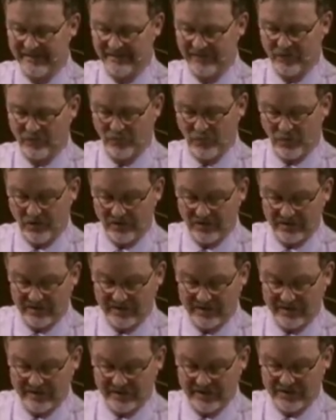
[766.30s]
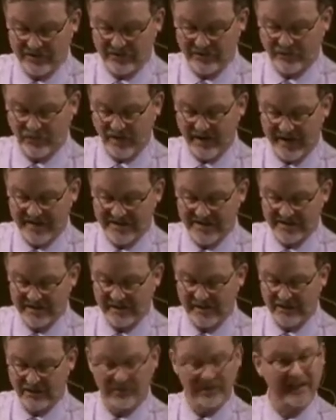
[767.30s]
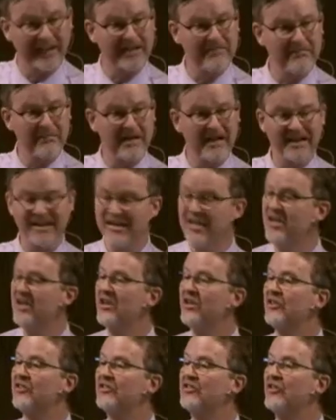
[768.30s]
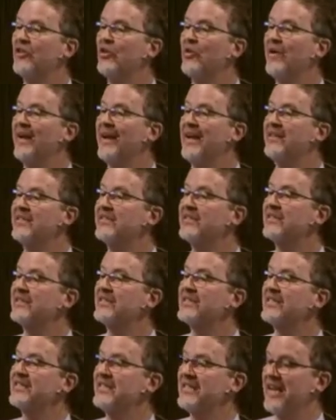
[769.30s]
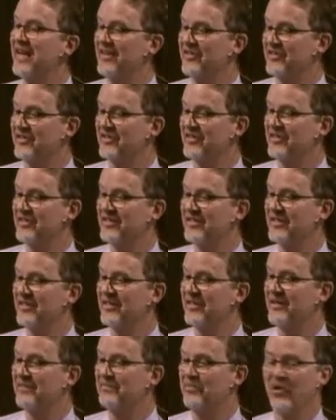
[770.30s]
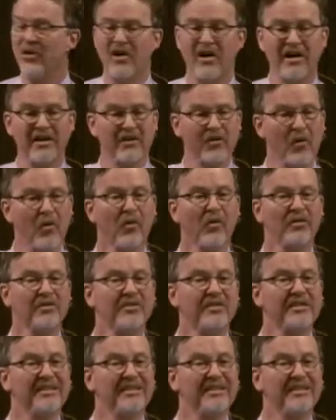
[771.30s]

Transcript: The words in this phrase literally mean to insist upon or to